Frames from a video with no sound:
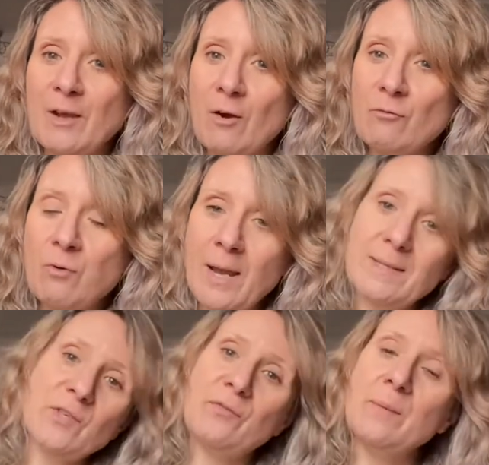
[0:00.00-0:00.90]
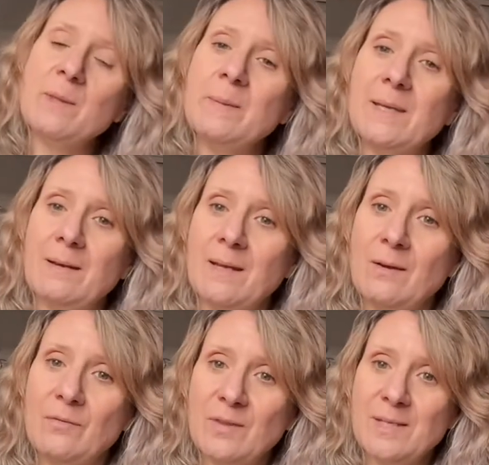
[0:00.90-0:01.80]
right from the beginning
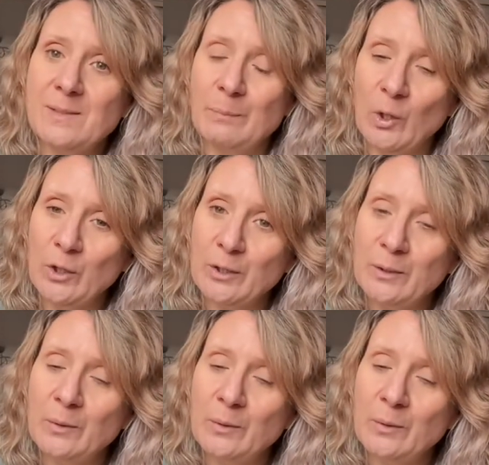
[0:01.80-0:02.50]
of this book,